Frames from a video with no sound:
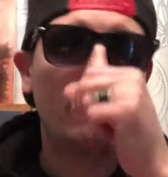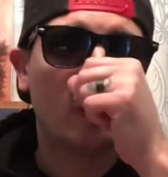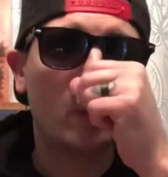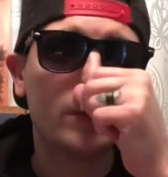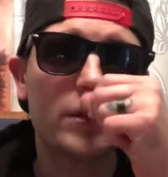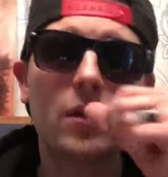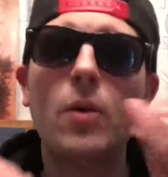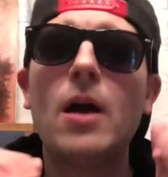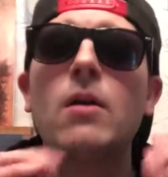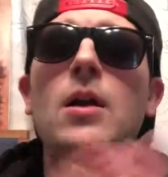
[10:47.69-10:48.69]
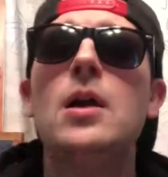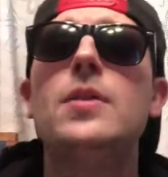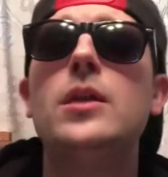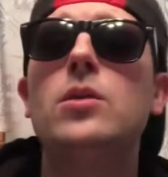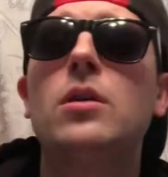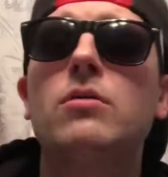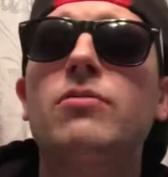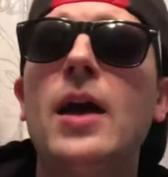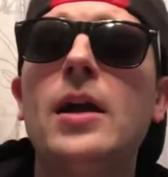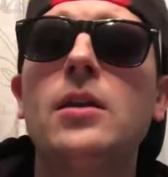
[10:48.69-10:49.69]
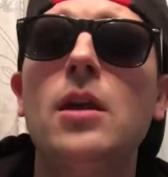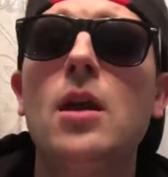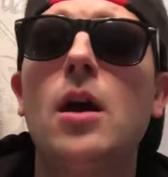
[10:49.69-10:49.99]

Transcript: once in a while that you can find,